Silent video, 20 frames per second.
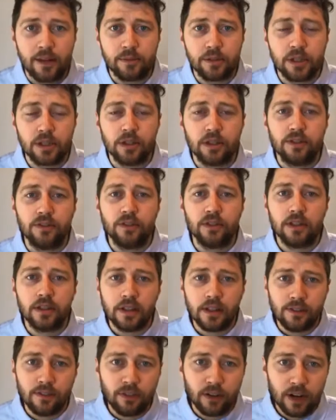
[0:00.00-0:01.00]
So if
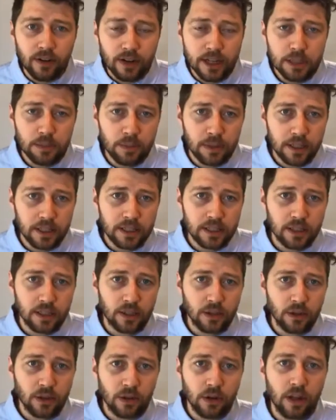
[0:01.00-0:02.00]
free-range pigs are
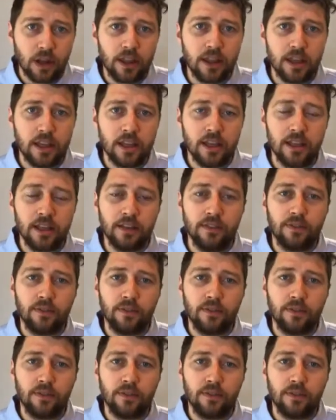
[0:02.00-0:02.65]
your thing,